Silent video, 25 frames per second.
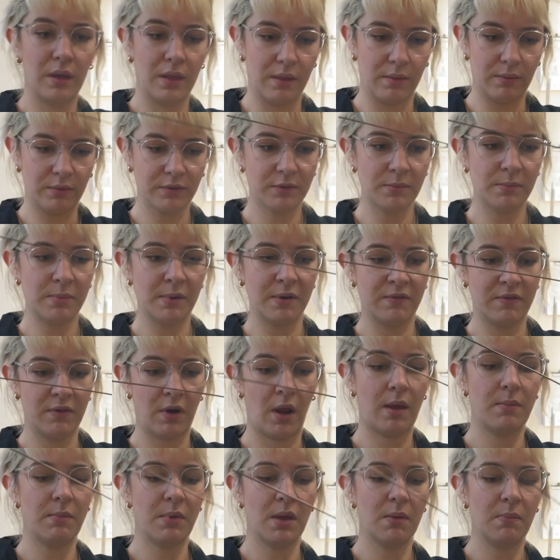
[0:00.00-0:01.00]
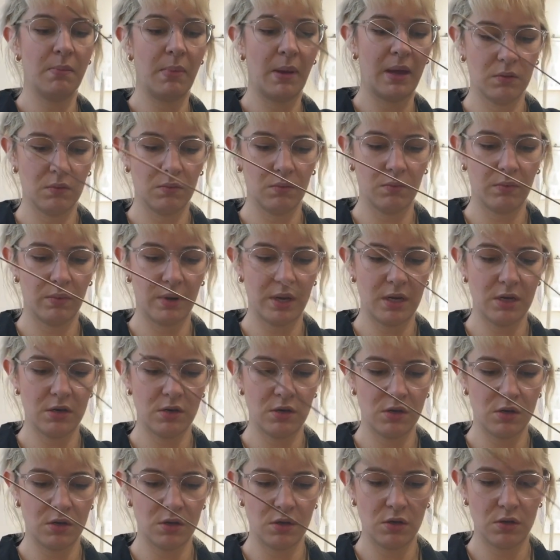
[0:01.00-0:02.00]
that was a bit of a nightmare, but when
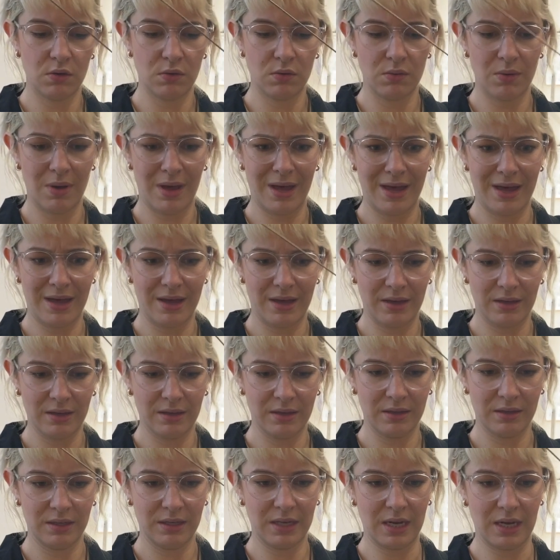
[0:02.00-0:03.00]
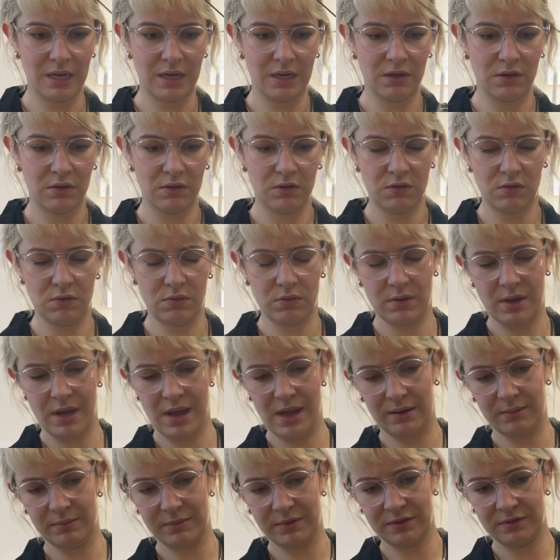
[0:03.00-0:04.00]
you are getting your
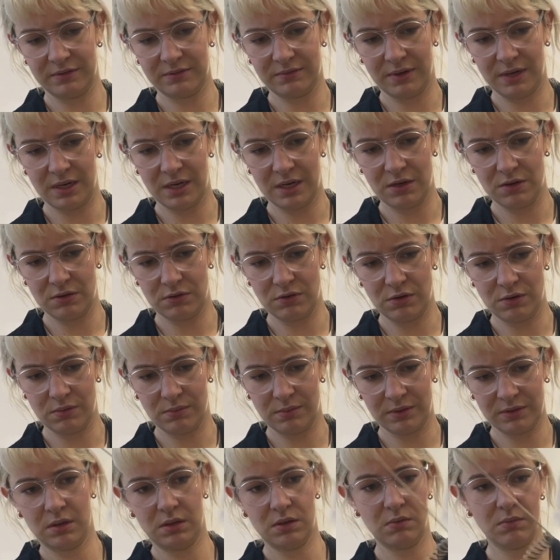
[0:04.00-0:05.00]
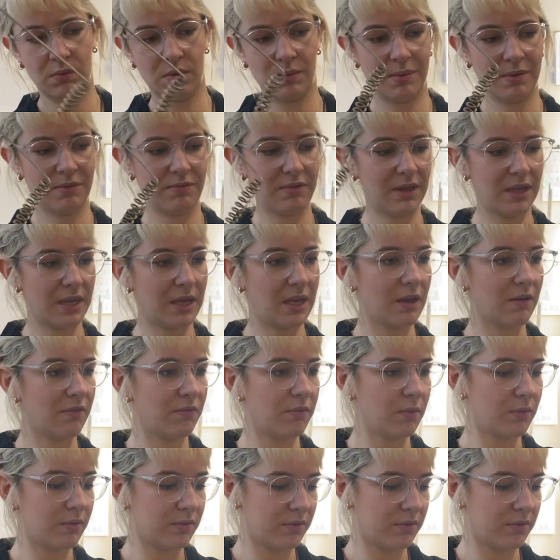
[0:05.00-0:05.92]
elements ready, your new ones, you want to be really careful with